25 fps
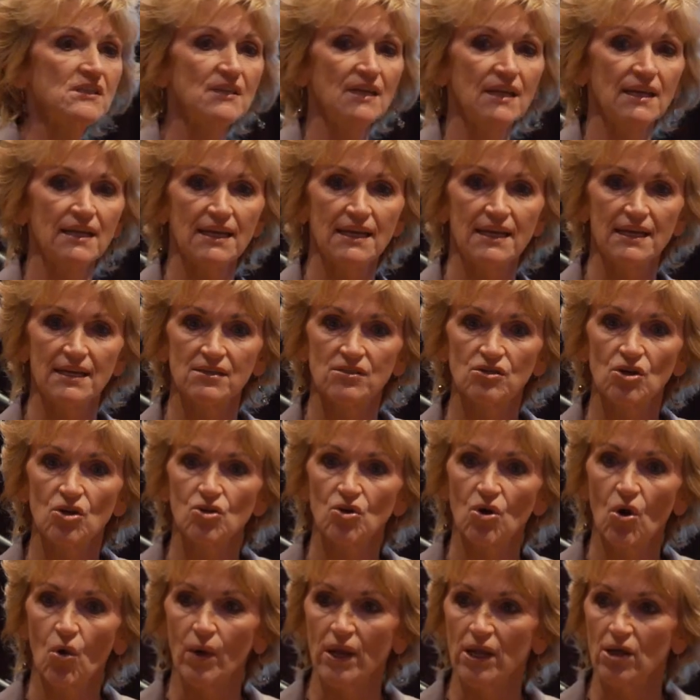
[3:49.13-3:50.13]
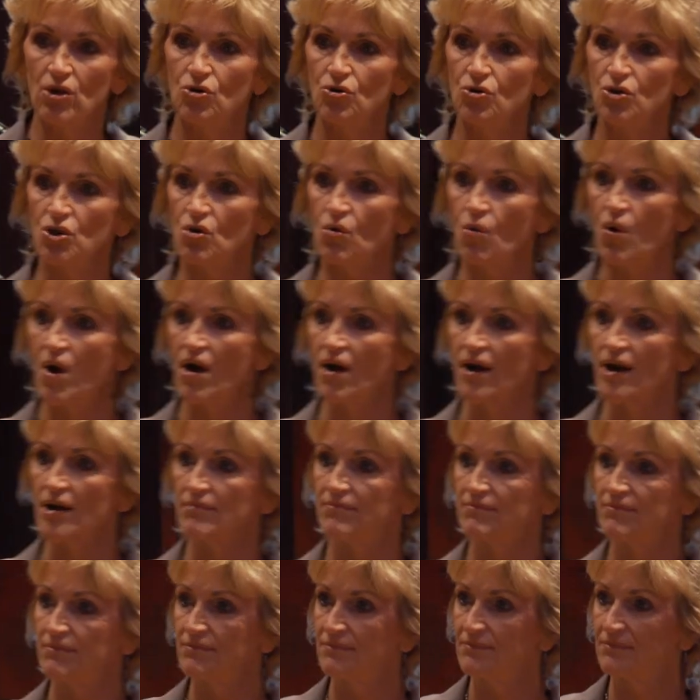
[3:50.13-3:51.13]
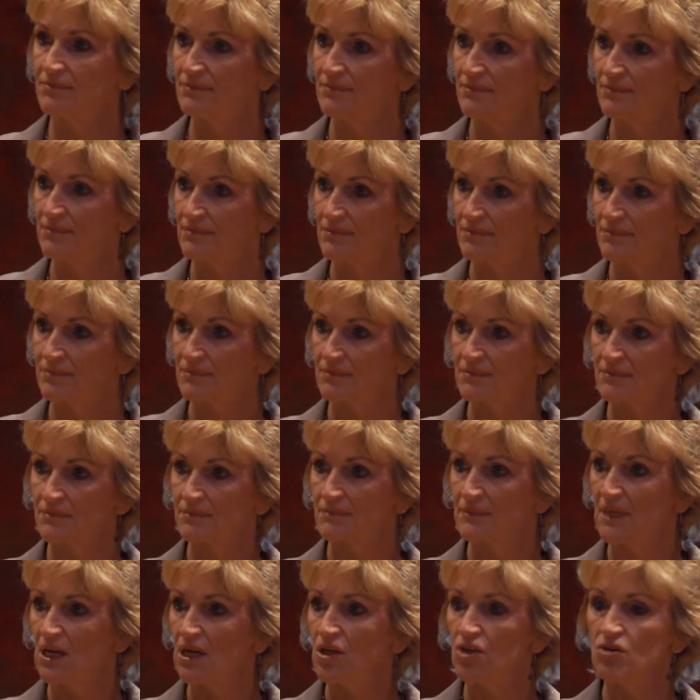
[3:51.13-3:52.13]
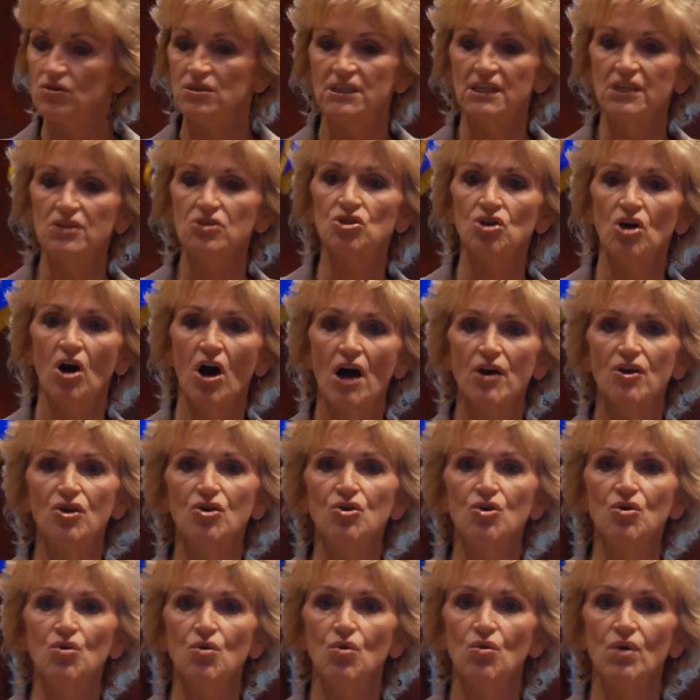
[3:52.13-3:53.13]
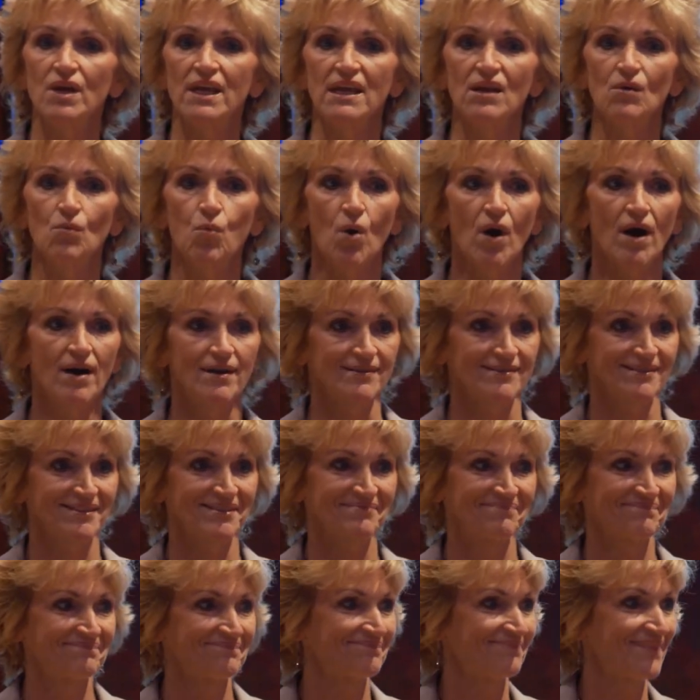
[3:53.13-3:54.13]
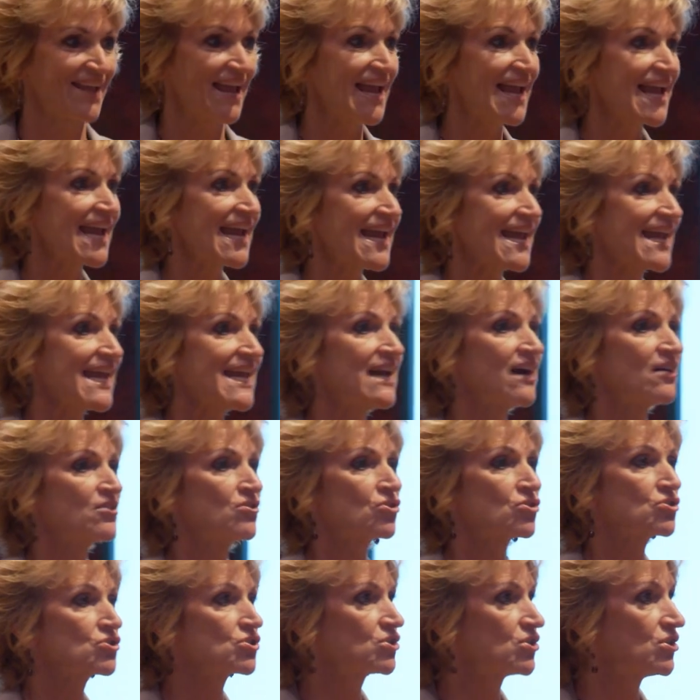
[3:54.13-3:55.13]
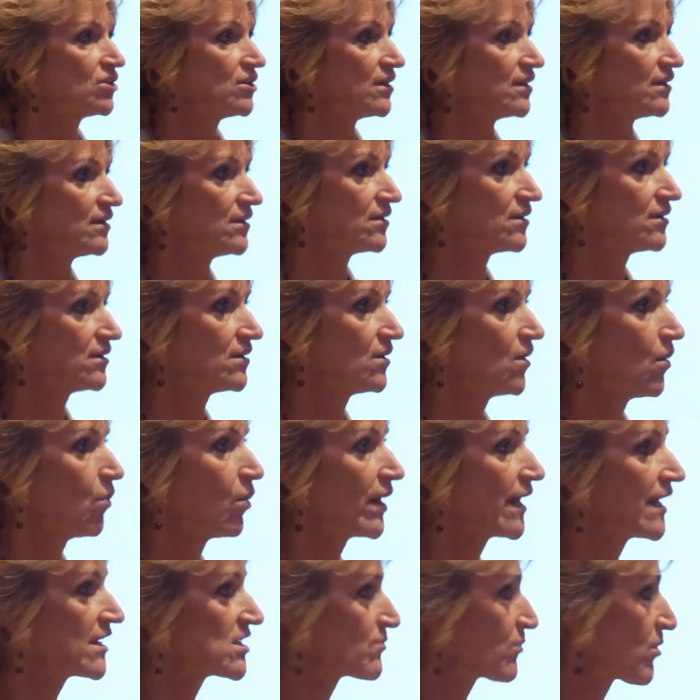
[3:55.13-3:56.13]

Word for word: thing is knowing who you are. You see, John knew who he was. He understood what his